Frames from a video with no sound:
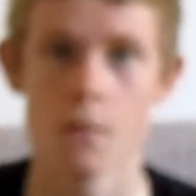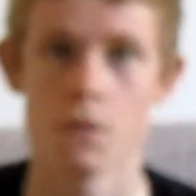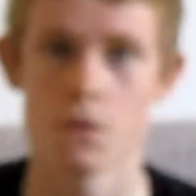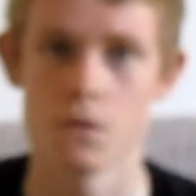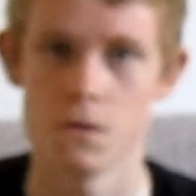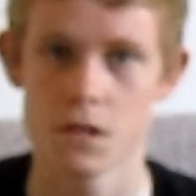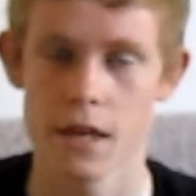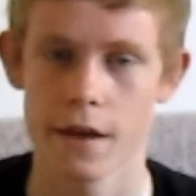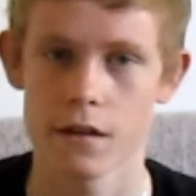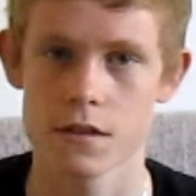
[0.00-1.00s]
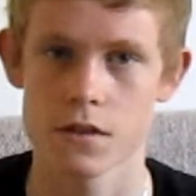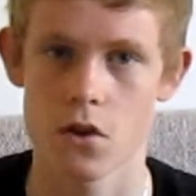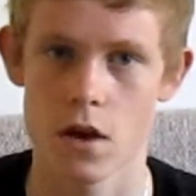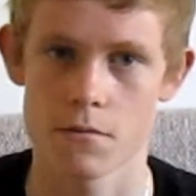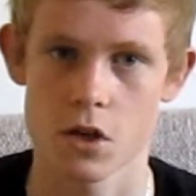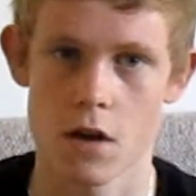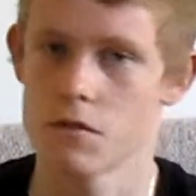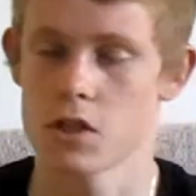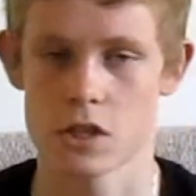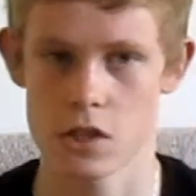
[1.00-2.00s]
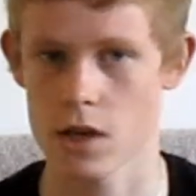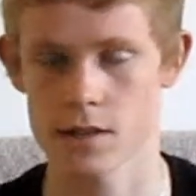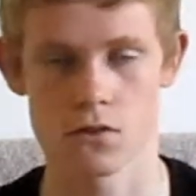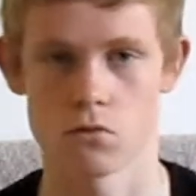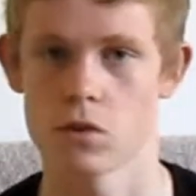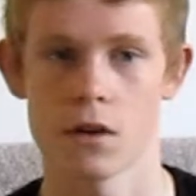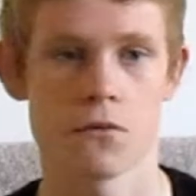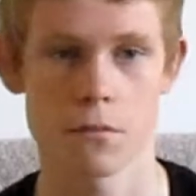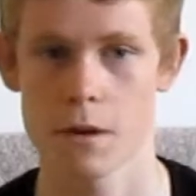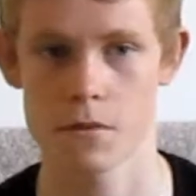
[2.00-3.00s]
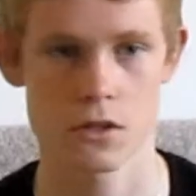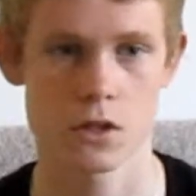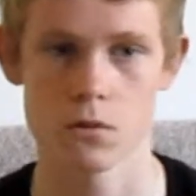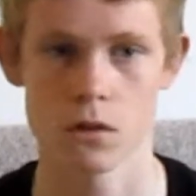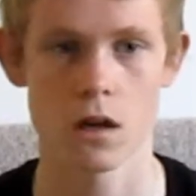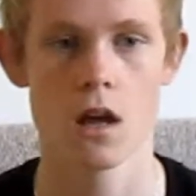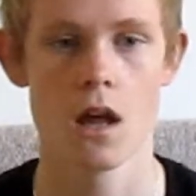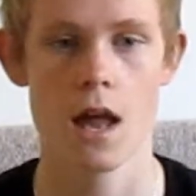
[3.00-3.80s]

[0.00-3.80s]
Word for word: because countless times I've just decided to run from my pursuer